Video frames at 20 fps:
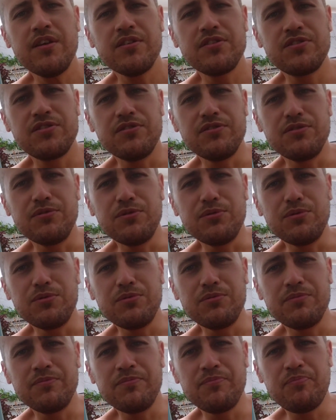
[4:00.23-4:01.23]

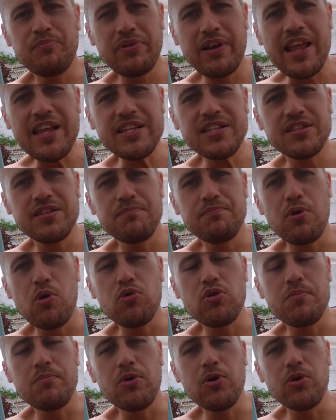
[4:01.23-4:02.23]
to place the
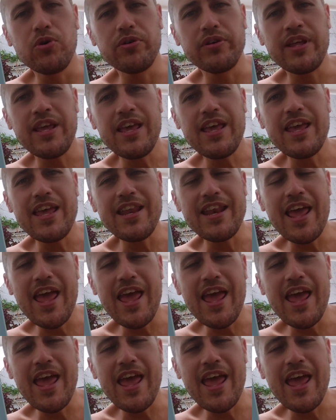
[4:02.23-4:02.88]
Pokemon in